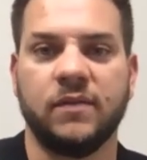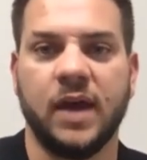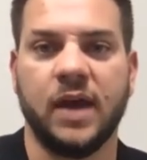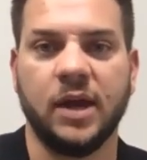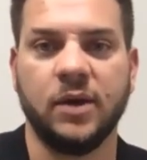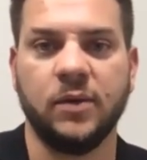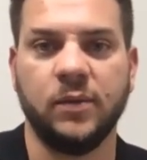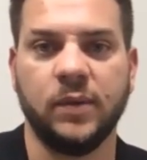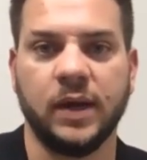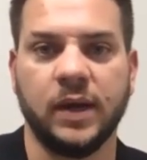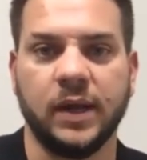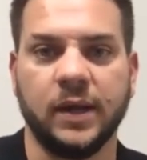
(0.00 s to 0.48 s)

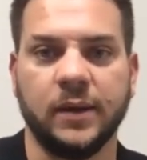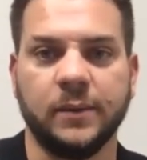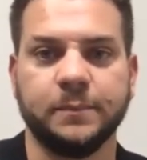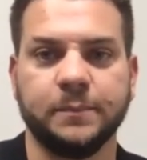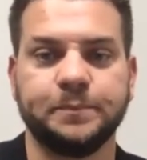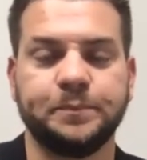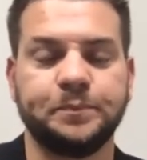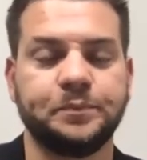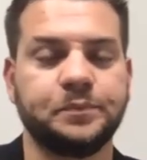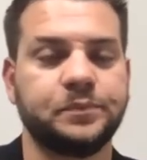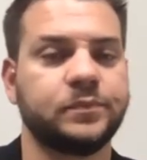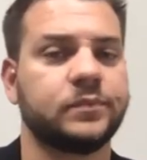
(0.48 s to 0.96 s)
equity.
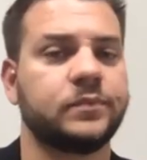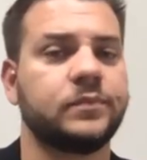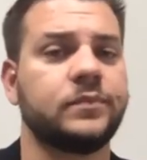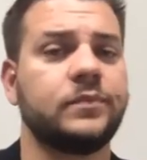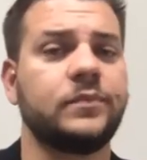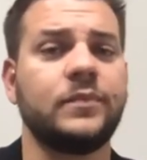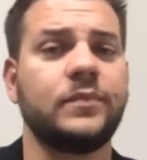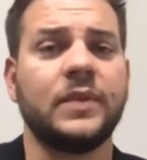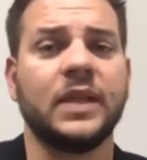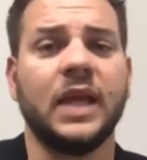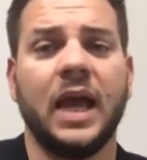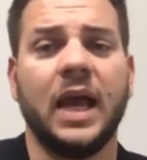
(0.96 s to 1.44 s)

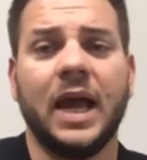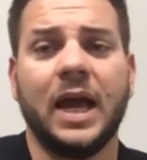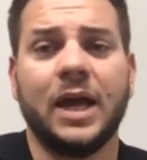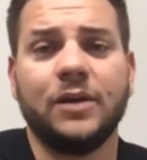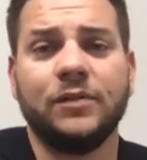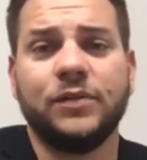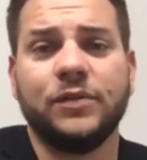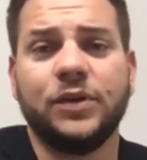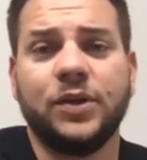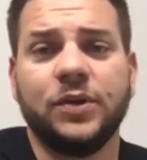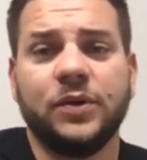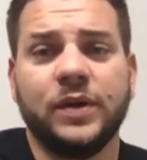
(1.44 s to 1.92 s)
Out
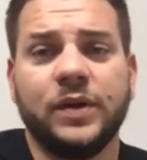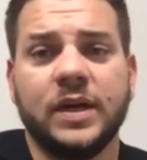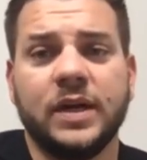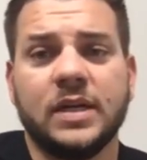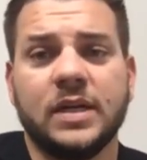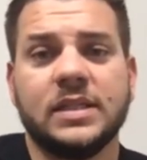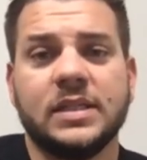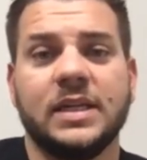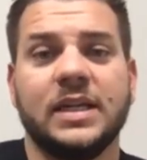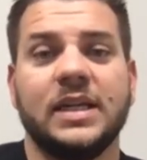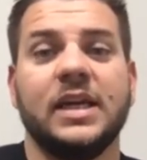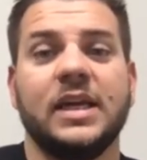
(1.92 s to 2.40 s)
of
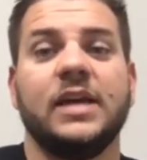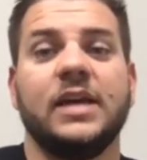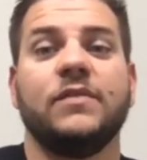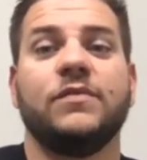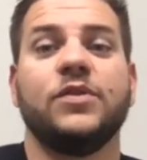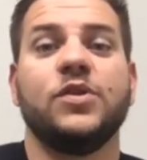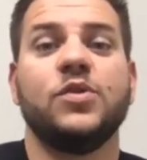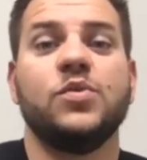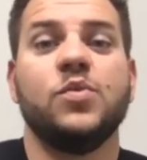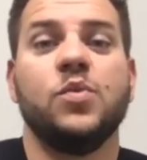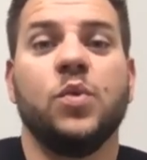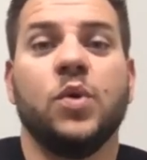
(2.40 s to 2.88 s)
curiosity, if
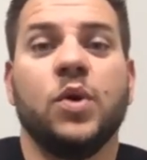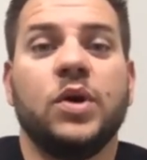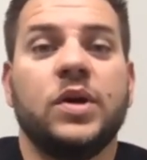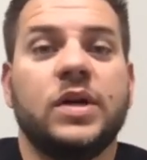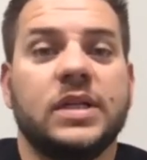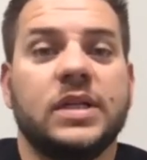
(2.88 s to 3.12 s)
you were